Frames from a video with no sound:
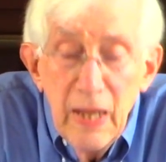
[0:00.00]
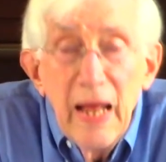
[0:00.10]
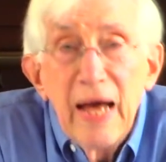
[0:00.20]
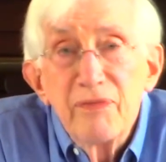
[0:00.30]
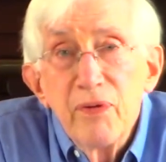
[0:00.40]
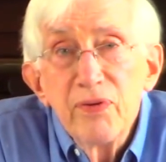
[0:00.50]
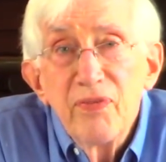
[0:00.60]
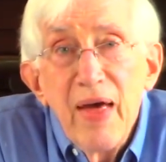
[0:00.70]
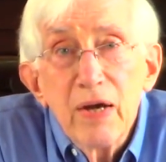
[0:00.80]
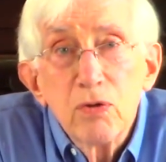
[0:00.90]
At first,
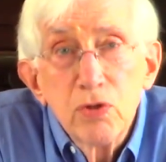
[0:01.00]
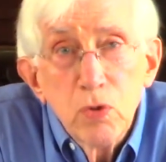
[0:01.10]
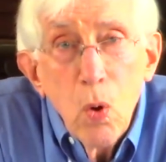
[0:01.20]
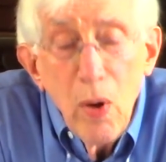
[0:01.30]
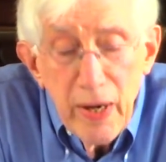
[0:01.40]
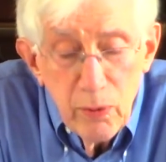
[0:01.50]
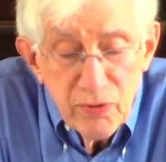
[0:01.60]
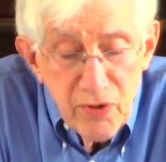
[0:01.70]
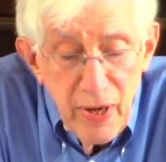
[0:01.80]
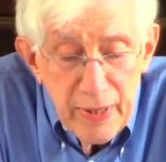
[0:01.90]
that choir
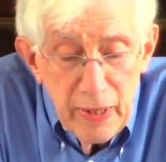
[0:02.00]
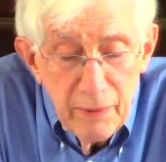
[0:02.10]
was tiny.